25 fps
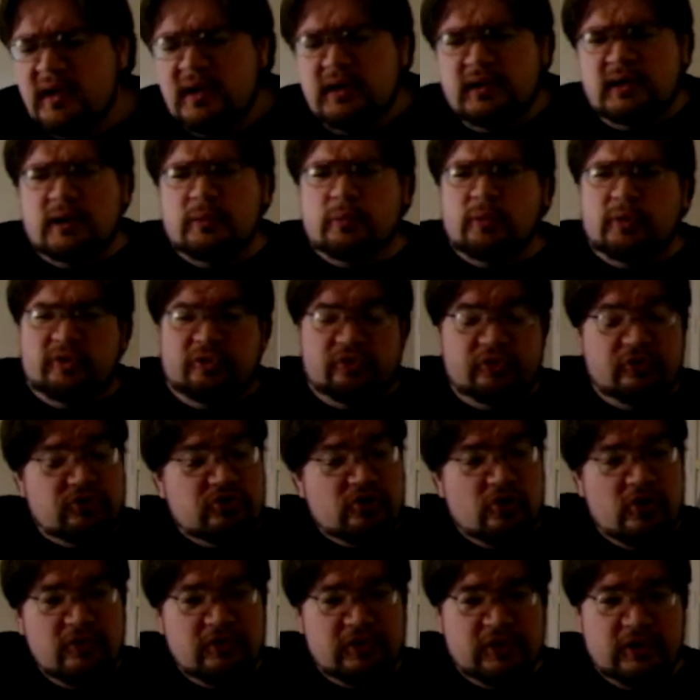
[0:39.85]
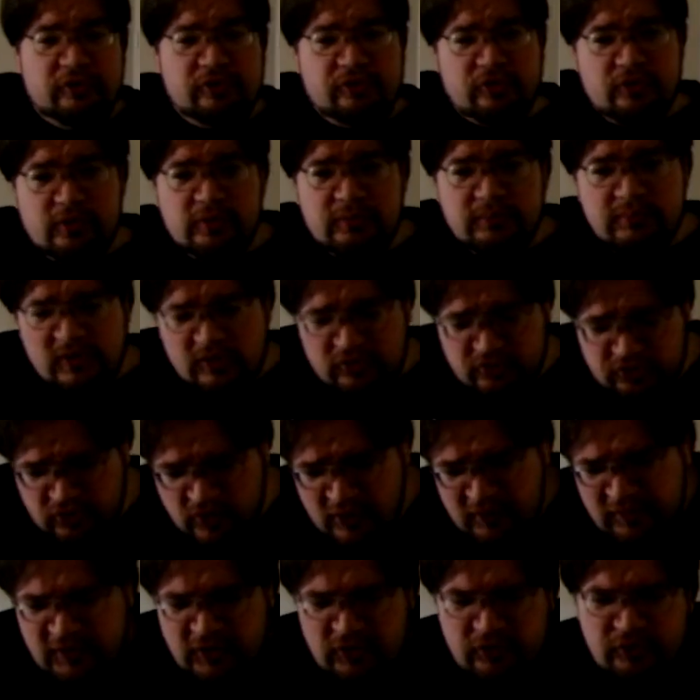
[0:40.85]
Now, what is a chauvinist? A
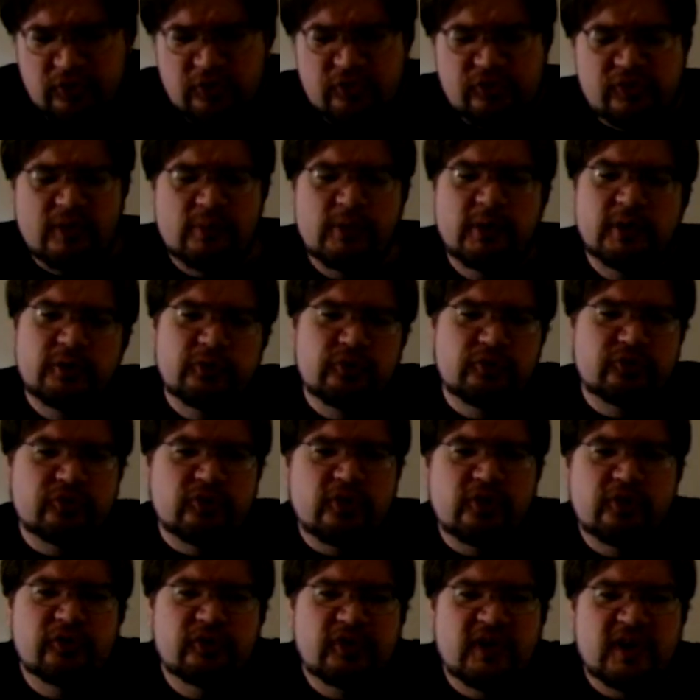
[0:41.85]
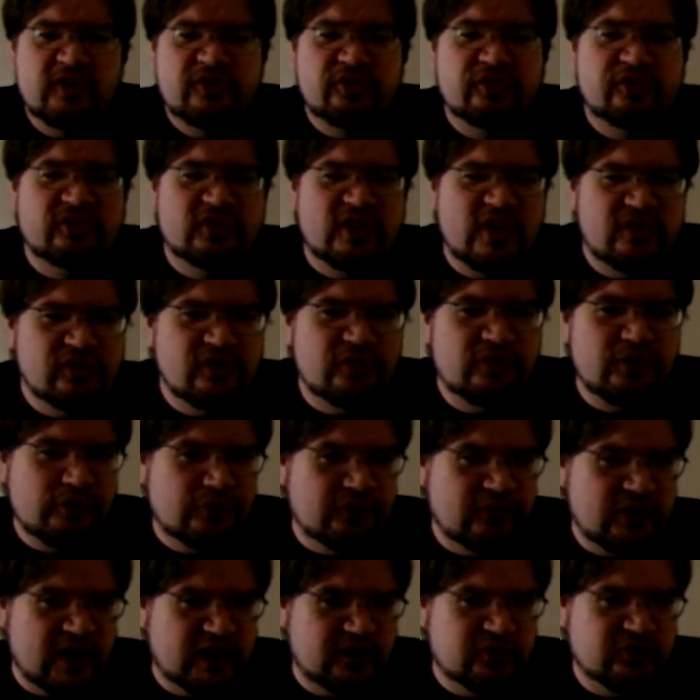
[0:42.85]
chauvinist is someone who shows excessive
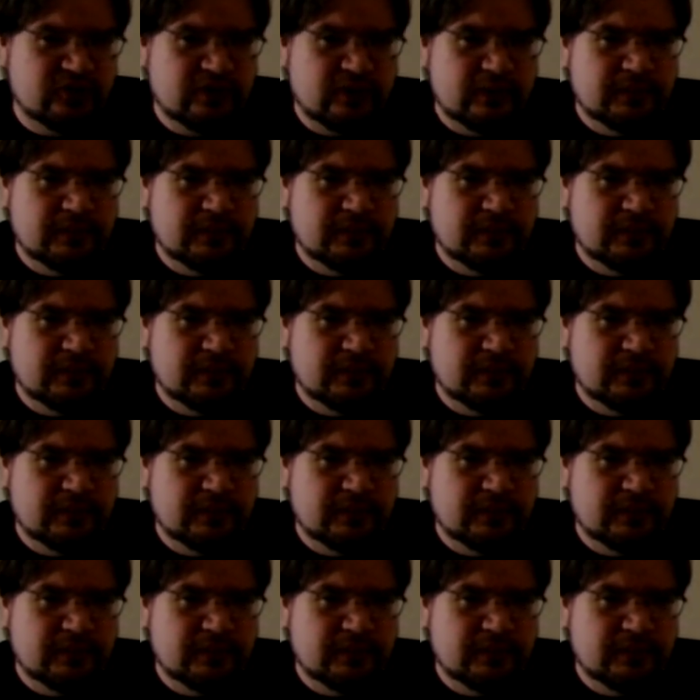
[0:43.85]
affection